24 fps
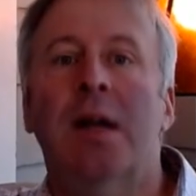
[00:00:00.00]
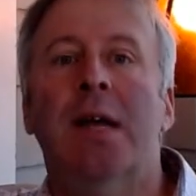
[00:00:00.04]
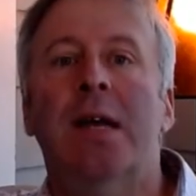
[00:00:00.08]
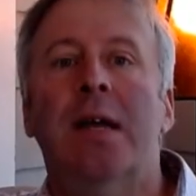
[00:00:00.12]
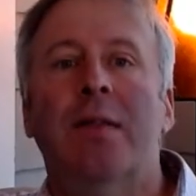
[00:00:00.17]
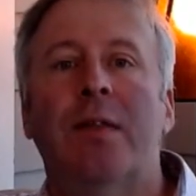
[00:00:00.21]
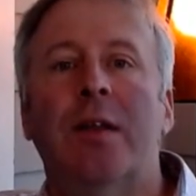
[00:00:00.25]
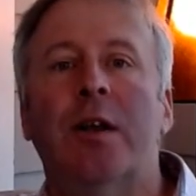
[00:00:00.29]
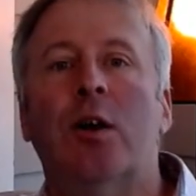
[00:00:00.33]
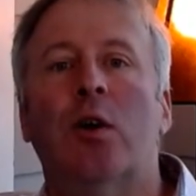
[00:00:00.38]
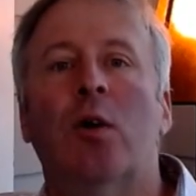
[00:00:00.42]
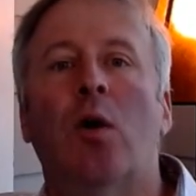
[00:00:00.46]

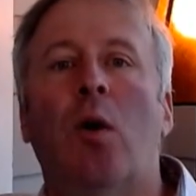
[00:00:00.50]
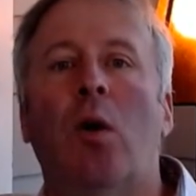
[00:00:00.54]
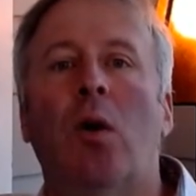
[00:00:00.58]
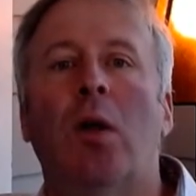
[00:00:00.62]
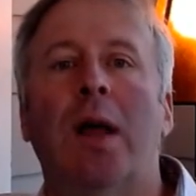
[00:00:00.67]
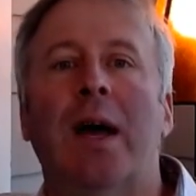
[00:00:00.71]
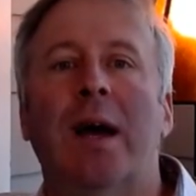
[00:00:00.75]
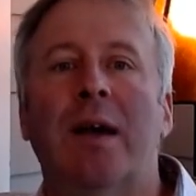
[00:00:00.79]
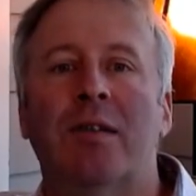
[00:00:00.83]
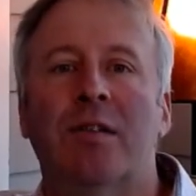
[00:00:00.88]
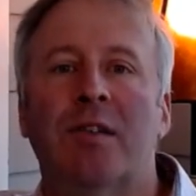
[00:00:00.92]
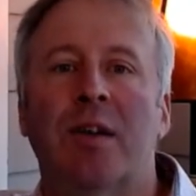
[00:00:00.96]
that it all
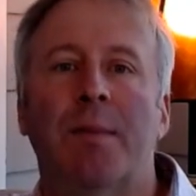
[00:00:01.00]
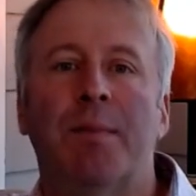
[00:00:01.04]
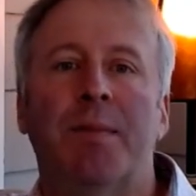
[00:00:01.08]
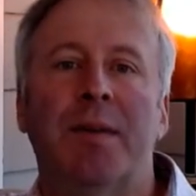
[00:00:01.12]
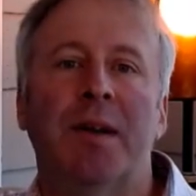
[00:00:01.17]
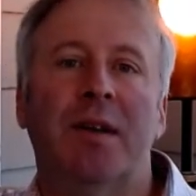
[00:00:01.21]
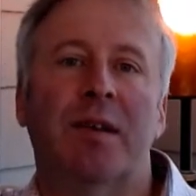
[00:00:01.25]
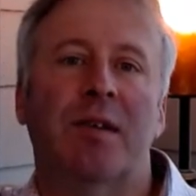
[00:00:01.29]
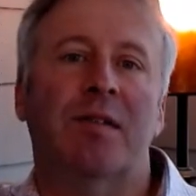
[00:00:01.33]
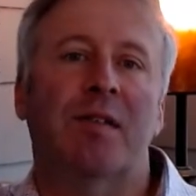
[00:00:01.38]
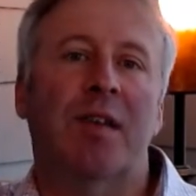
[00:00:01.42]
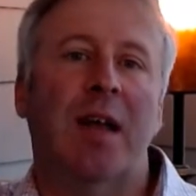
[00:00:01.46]
has something
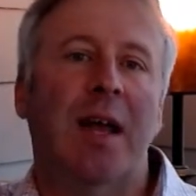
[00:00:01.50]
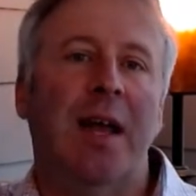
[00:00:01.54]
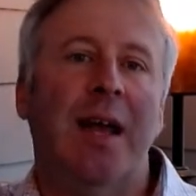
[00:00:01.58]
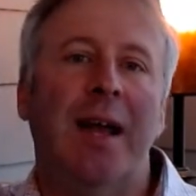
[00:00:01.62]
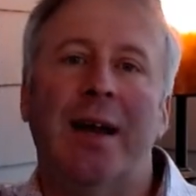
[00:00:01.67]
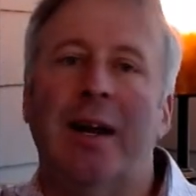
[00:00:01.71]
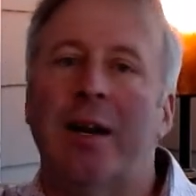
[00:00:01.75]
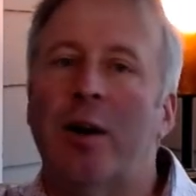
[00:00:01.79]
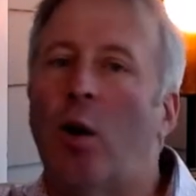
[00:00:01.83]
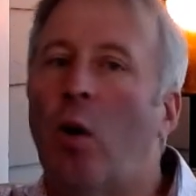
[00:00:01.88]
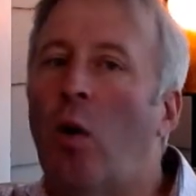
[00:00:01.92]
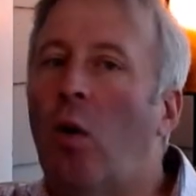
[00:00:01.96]
to say, and
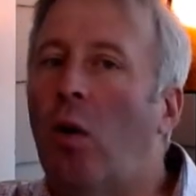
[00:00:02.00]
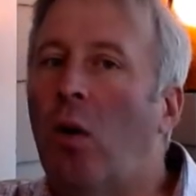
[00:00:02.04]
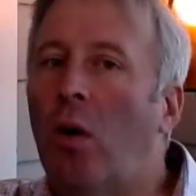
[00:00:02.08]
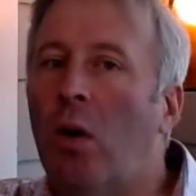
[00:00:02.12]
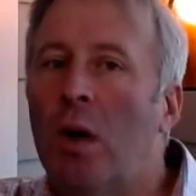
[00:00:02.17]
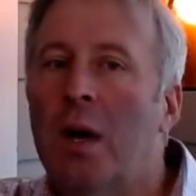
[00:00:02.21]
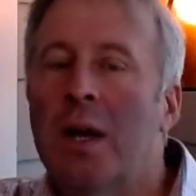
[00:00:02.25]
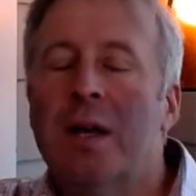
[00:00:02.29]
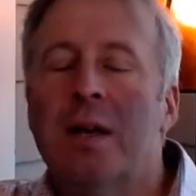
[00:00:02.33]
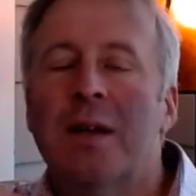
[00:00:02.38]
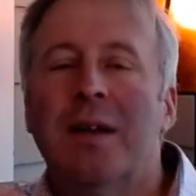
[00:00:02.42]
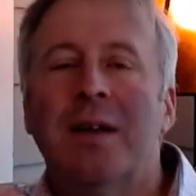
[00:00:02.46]
it all
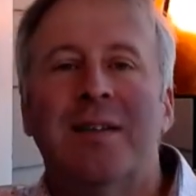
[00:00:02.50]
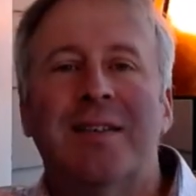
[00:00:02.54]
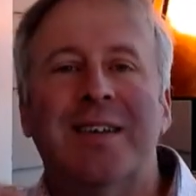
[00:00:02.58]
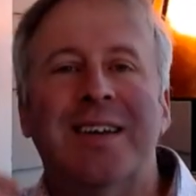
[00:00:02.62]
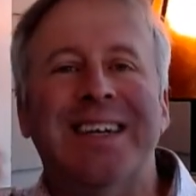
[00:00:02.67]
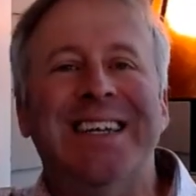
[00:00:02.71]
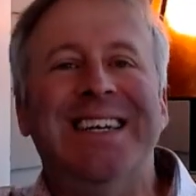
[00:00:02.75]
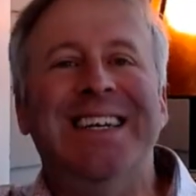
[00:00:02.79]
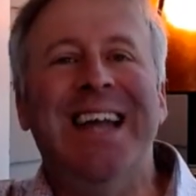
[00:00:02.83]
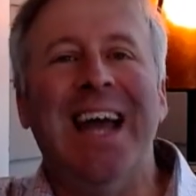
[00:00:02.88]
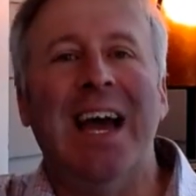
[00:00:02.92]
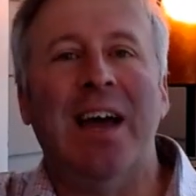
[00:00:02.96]

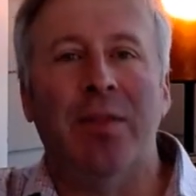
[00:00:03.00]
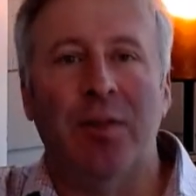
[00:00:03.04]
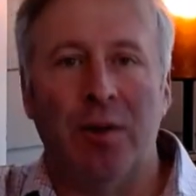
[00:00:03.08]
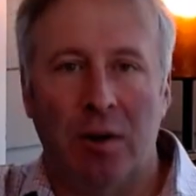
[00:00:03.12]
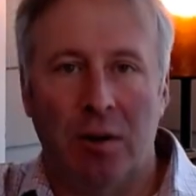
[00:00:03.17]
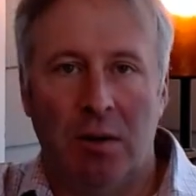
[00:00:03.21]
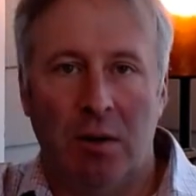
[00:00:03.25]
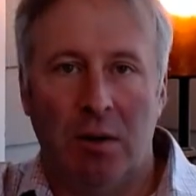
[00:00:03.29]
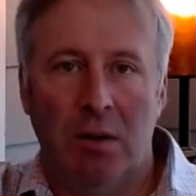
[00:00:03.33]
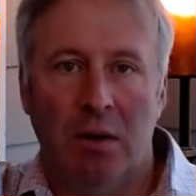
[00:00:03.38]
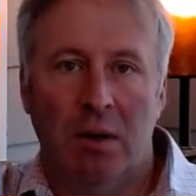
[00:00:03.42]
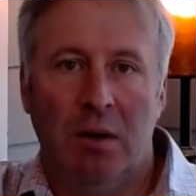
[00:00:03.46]
together
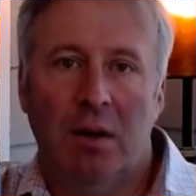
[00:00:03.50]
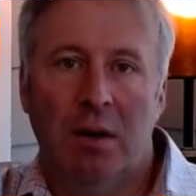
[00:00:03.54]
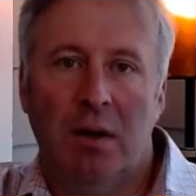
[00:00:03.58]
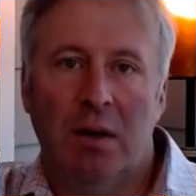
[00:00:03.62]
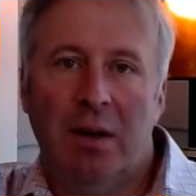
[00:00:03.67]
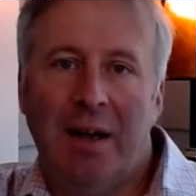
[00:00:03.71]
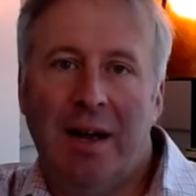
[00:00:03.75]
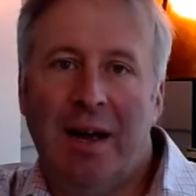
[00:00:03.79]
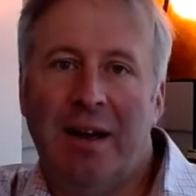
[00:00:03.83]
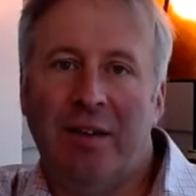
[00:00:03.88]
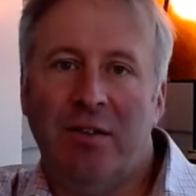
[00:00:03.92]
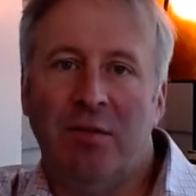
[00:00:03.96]

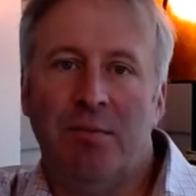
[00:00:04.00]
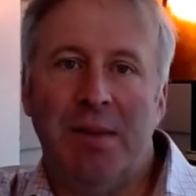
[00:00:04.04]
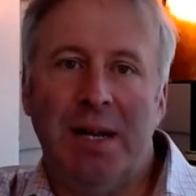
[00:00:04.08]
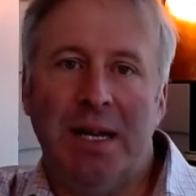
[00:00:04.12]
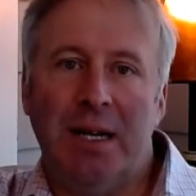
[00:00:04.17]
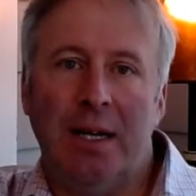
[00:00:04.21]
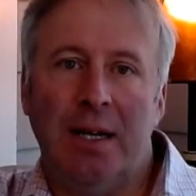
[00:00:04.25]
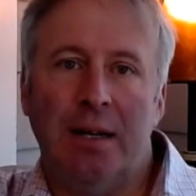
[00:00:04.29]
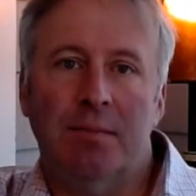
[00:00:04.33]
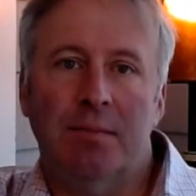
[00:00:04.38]
has meaning.